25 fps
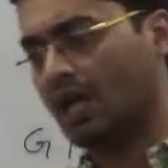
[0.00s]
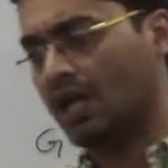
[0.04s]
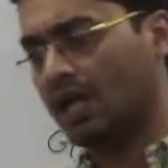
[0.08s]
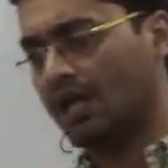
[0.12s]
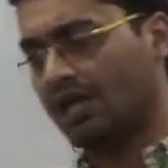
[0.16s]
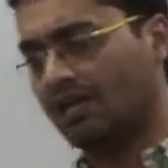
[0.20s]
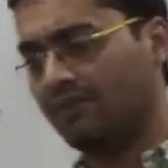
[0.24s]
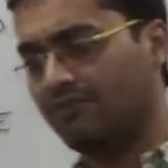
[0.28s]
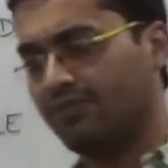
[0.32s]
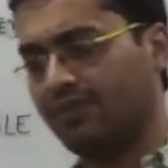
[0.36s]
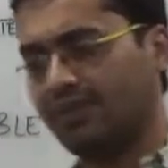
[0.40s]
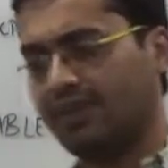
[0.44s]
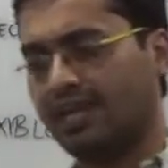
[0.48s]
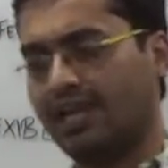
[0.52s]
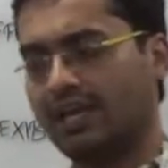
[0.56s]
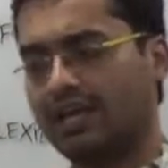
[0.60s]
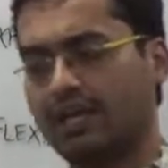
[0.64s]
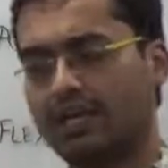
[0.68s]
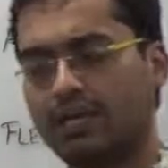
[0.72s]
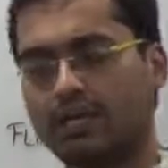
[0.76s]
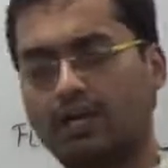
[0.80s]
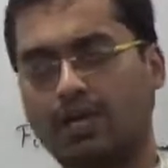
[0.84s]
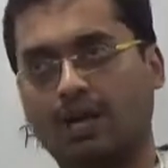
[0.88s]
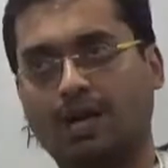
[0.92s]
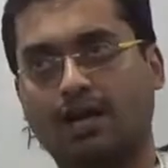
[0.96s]
If we take
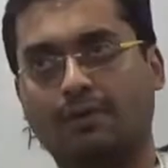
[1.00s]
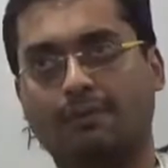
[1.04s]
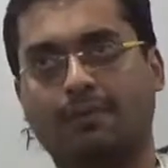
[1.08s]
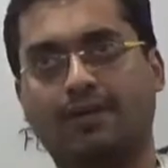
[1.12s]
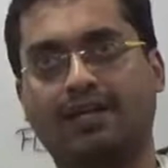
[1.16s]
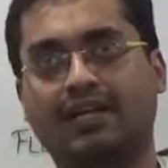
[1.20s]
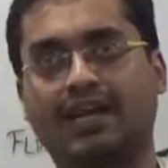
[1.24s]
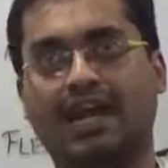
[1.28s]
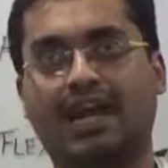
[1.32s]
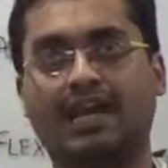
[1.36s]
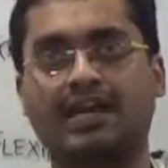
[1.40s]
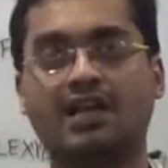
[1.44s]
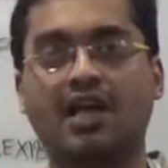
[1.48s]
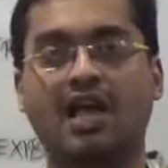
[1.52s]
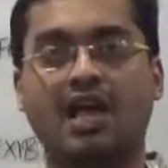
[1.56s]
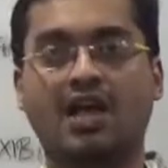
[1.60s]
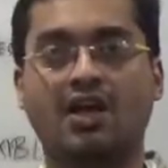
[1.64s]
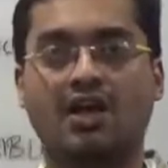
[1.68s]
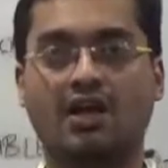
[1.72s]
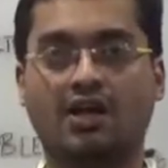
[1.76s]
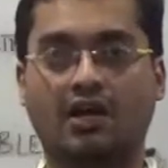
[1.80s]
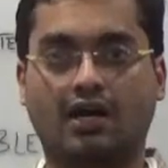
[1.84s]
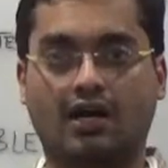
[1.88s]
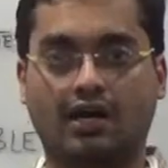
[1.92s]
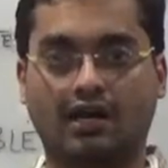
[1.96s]
a carpet and
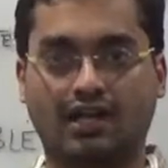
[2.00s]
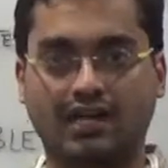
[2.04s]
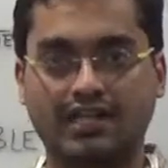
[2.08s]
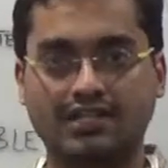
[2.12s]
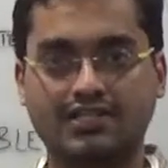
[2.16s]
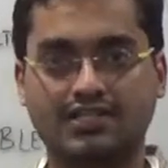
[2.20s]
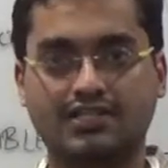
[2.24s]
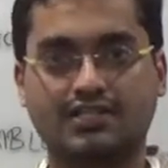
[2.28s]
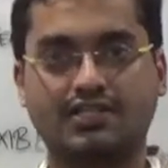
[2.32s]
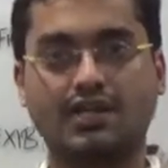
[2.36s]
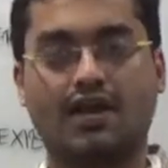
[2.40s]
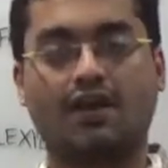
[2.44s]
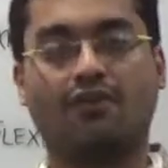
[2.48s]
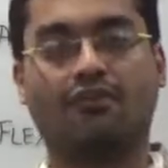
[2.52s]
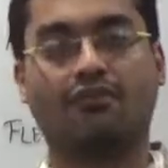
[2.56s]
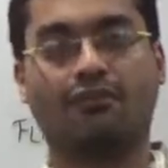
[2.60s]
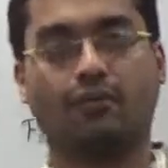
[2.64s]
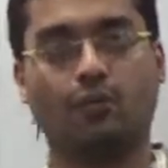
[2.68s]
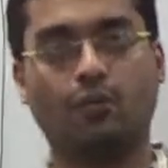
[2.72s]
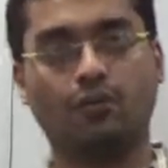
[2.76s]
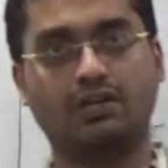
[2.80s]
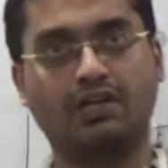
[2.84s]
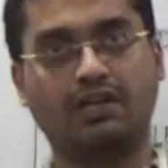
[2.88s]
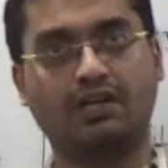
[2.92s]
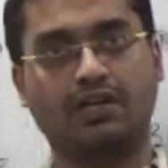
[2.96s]
let's
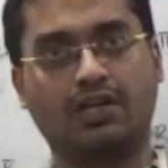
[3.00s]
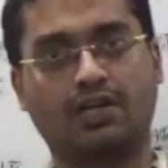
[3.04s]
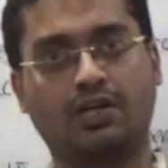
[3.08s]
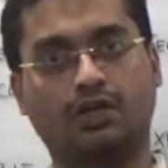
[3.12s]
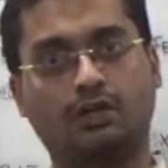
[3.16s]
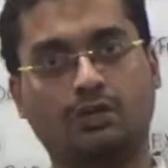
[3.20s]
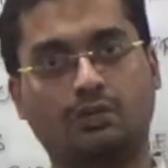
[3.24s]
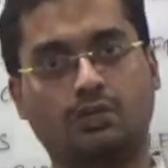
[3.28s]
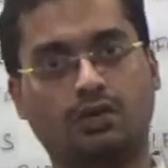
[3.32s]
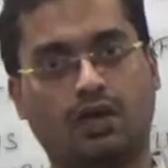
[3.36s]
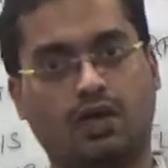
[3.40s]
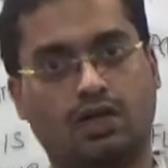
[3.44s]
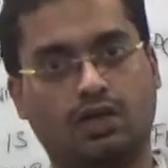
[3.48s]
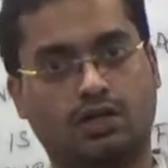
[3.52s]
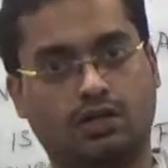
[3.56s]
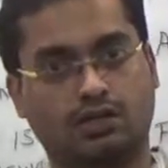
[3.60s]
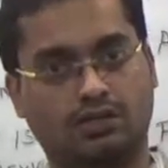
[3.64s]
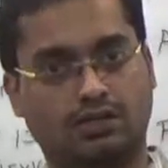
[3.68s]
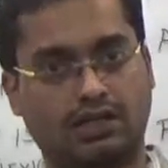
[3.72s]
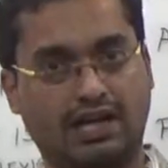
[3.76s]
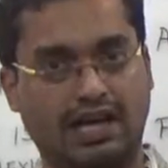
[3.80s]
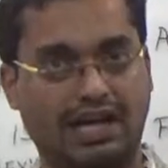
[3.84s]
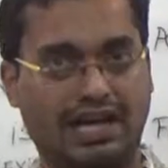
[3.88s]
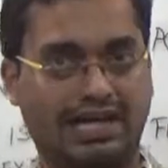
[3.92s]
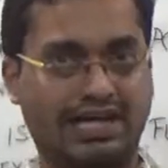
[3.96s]
float it into
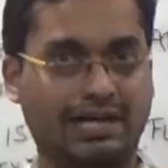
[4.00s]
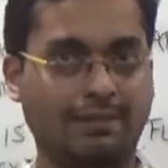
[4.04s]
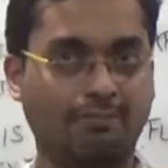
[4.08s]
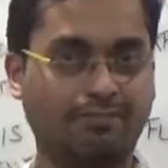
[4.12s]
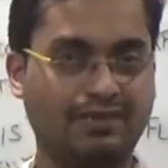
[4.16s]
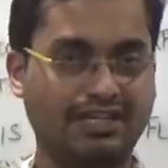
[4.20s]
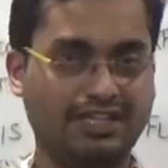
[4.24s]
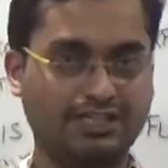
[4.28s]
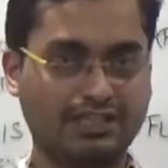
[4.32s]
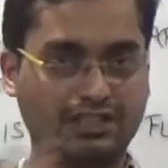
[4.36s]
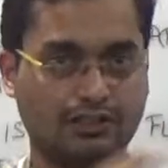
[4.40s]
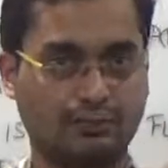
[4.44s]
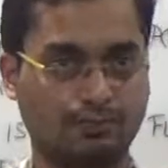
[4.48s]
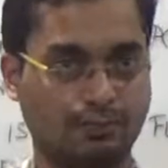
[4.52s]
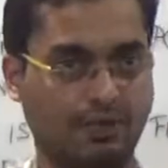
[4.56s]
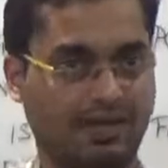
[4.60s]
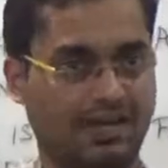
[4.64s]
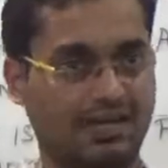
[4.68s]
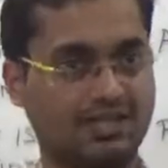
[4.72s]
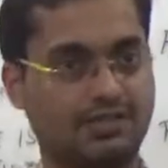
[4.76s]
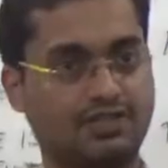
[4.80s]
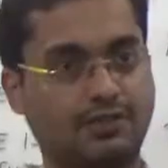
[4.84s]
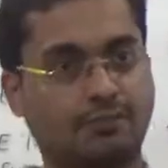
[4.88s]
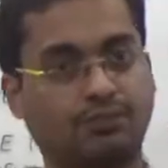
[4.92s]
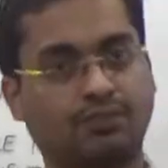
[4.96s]
an empty
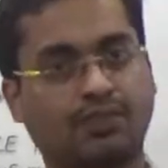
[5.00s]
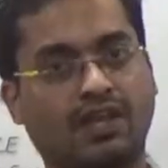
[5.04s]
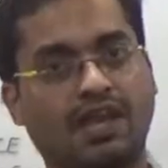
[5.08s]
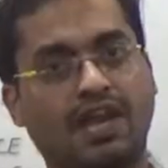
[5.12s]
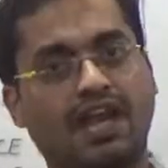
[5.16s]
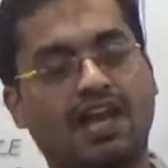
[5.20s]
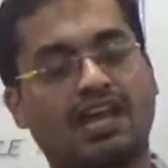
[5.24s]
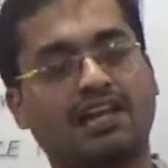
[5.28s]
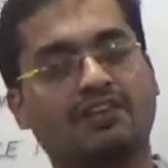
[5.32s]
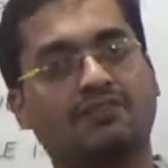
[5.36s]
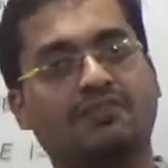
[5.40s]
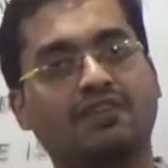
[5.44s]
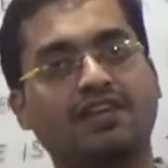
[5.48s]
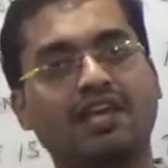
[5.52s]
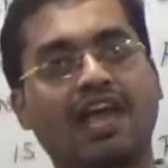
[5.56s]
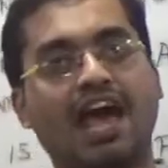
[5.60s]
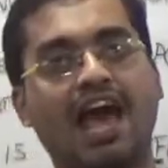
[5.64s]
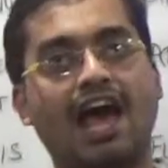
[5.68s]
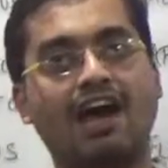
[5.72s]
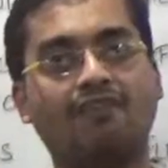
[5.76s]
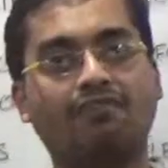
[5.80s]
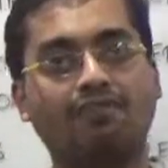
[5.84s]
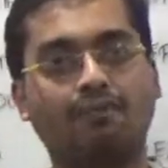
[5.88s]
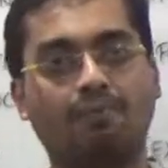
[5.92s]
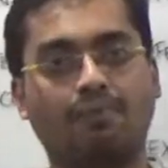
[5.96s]
space, and if we
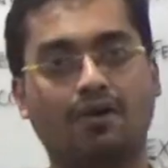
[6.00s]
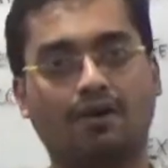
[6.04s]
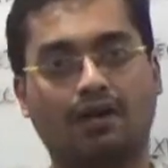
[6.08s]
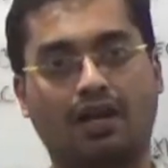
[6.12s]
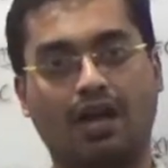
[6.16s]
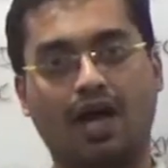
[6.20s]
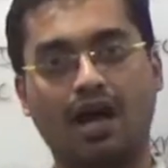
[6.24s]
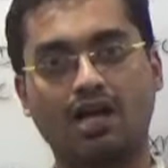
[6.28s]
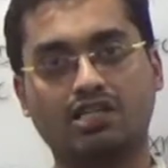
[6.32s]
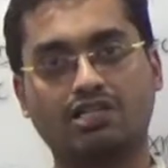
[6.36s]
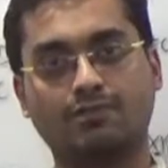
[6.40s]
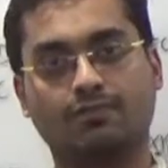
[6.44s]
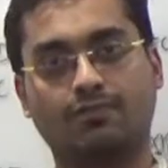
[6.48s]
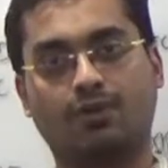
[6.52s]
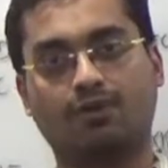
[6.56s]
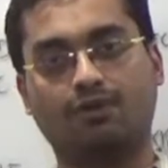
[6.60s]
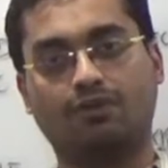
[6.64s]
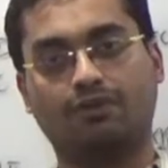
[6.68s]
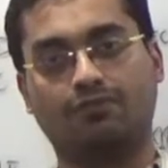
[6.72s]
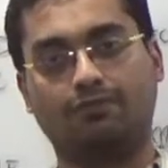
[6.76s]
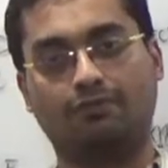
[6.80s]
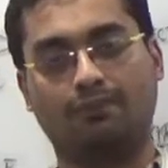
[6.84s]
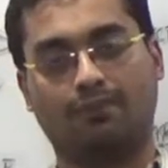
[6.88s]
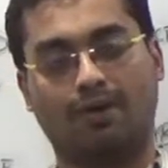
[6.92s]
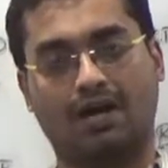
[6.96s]
have a large amount
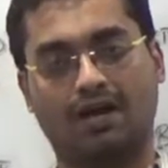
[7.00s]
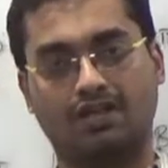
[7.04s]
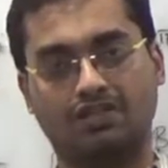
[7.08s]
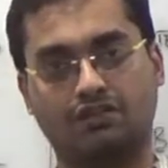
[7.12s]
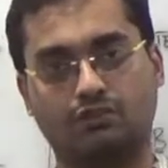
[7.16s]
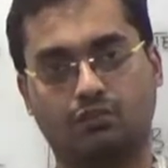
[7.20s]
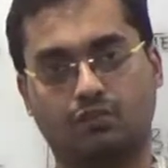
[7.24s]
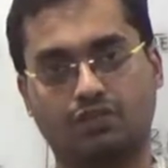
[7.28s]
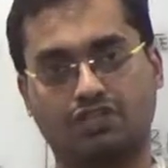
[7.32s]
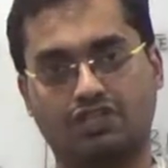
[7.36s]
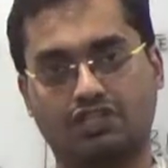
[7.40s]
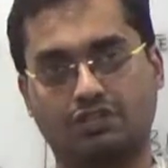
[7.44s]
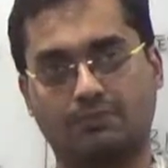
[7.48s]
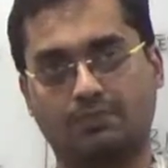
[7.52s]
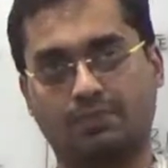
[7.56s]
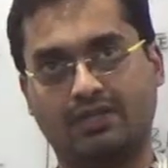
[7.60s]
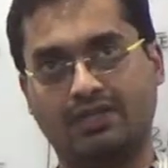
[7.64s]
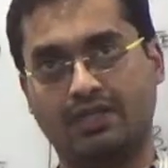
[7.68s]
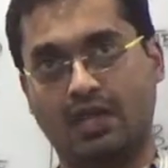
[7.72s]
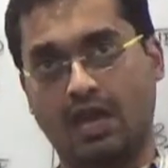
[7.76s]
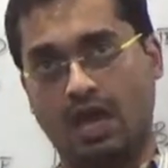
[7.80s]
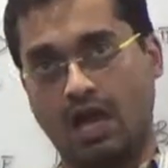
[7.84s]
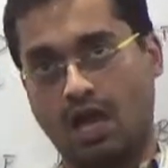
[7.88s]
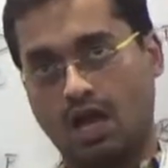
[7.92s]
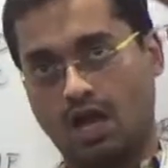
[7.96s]
of mass which has
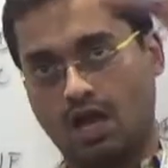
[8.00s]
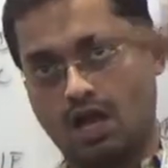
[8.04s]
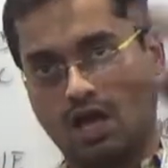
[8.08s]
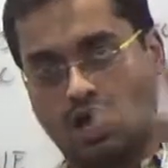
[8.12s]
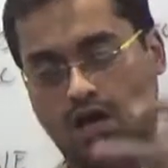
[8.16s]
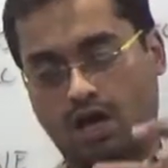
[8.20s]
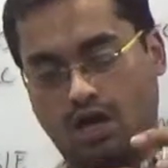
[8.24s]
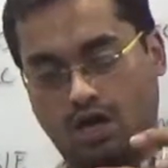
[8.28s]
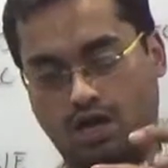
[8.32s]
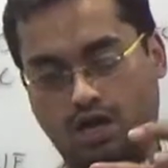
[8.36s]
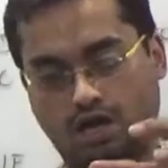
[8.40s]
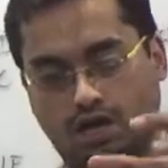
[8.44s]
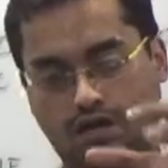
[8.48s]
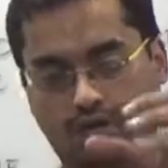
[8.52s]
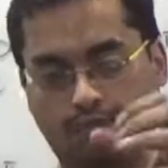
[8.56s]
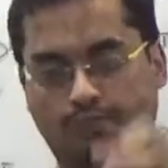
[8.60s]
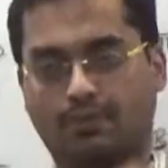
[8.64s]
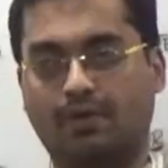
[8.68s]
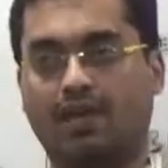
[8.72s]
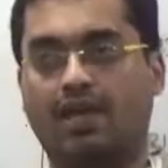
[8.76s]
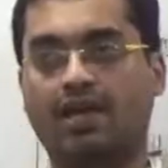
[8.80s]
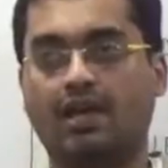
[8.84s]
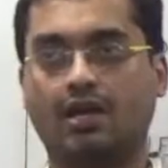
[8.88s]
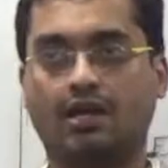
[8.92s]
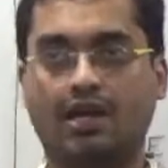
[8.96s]
been
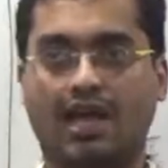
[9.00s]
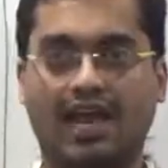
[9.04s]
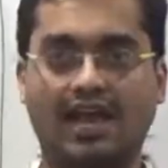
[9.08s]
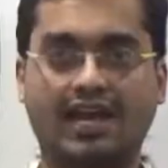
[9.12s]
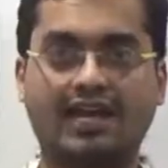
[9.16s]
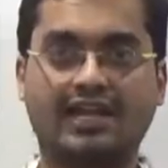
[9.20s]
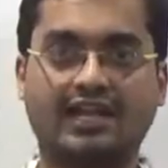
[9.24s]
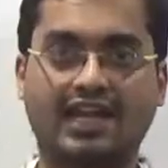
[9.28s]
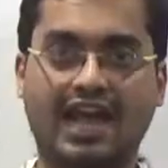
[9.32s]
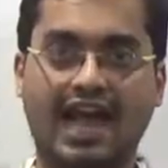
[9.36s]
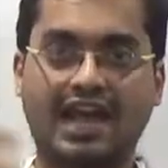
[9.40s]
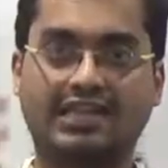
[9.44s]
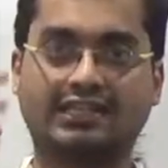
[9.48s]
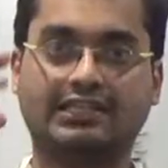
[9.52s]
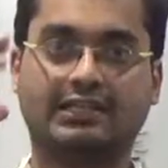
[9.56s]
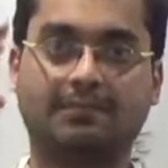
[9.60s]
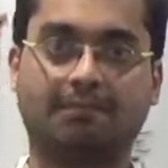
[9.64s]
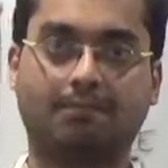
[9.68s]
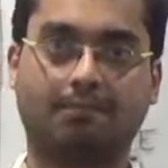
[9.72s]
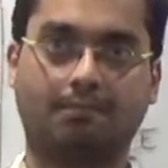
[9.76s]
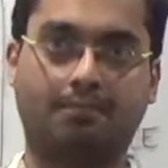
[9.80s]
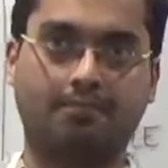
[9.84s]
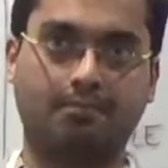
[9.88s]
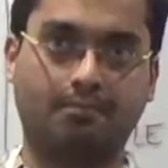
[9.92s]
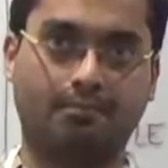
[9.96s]
held at
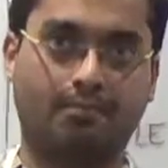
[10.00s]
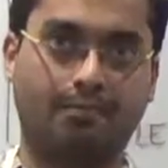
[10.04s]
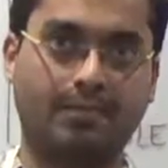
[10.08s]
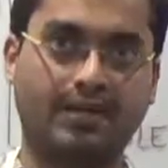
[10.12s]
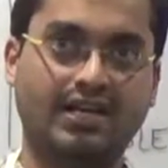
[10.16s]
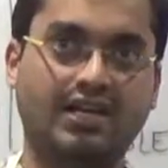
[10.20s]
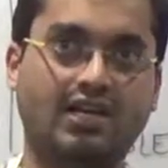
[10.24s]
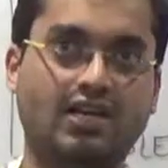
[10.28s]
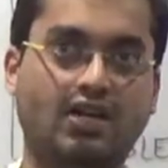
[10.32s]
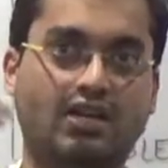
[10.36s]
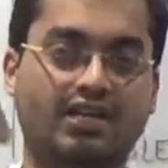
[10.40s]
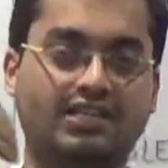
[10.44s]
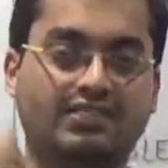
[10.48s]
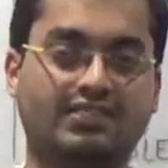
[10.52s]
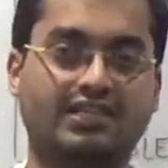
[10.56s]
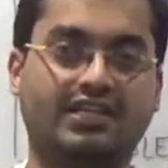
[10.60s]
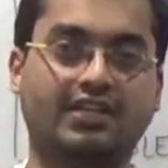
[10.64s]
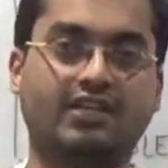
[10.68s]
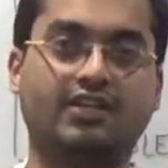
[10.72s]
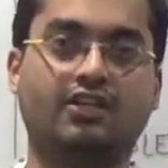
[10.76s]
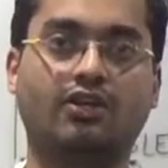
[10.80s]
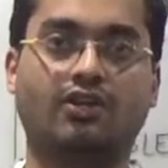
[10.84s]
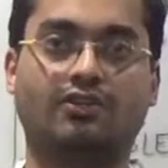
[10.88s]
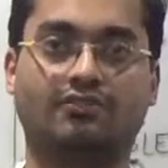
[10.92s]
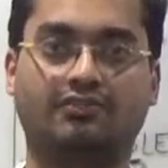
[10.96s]
the middle
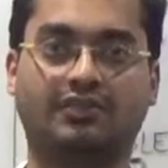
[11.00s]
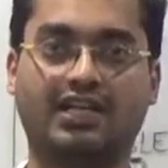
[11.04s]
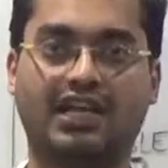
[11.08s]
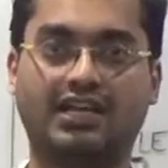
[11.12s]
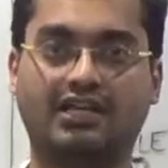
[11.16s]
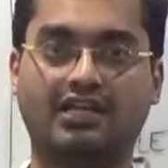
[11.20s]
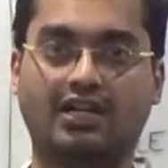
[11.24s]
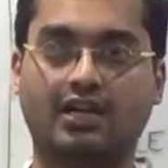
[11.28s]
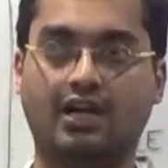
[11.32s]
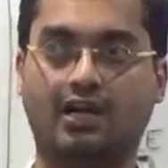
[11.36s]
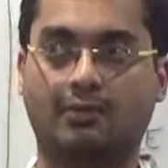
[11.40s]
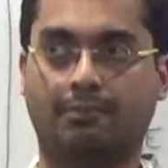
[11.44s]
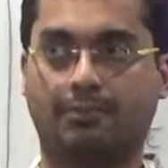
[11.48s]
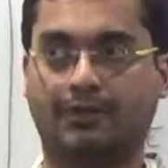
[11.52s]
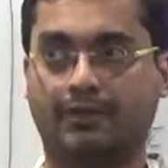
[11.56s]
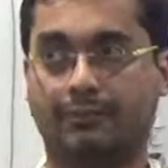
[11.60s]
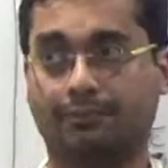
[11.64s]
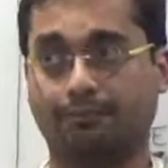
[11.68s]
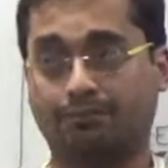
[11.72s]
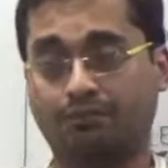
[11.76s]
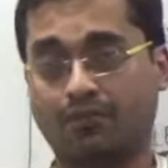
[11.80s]
center of that carpet,